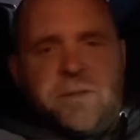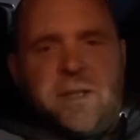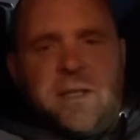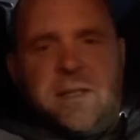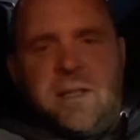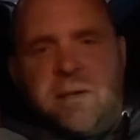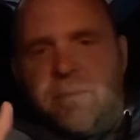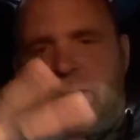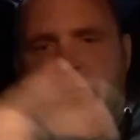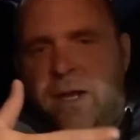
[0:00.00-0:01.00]
And then
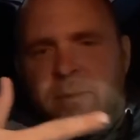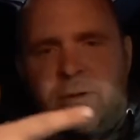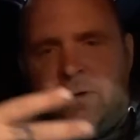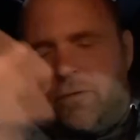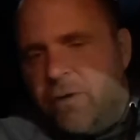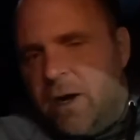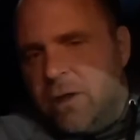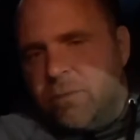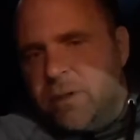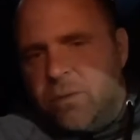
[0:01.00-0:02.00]
my family will
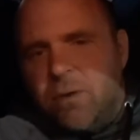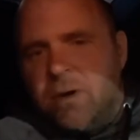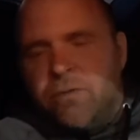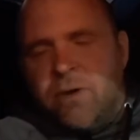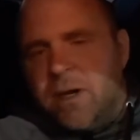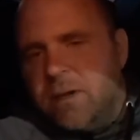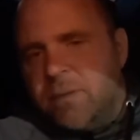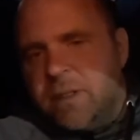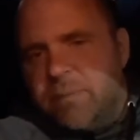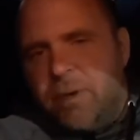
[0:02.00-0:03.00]
follow me wherever I
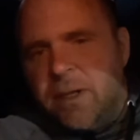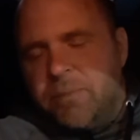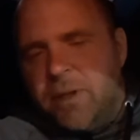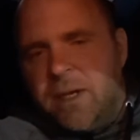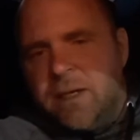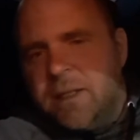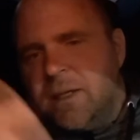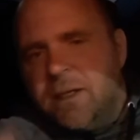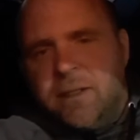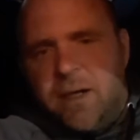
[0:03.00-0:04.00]
am on the pipeline. And
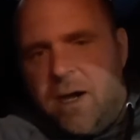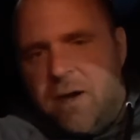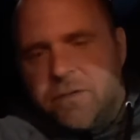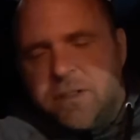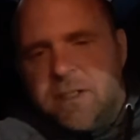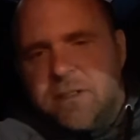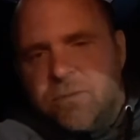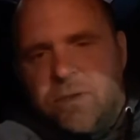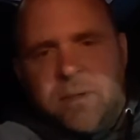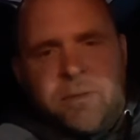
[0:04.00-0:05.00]
then on the off
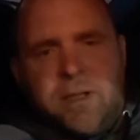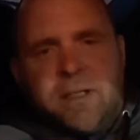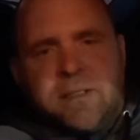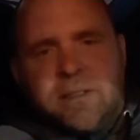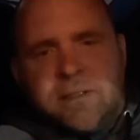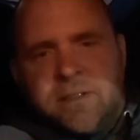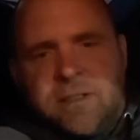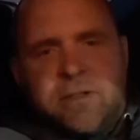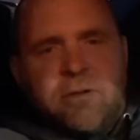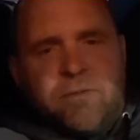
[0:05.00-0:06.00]
season, when I'm collecting
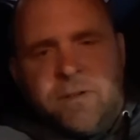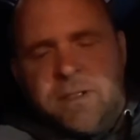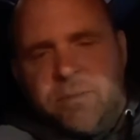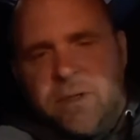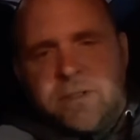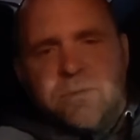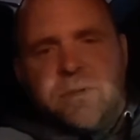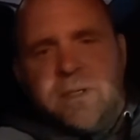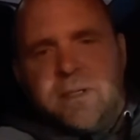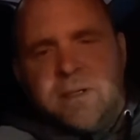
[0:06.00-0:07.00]
$650 a
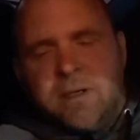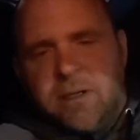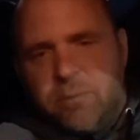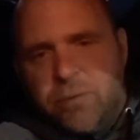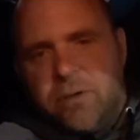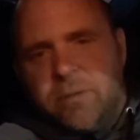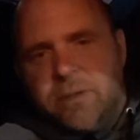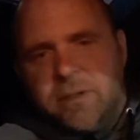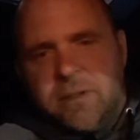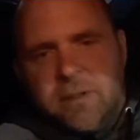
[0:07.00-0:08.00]
week unemployment,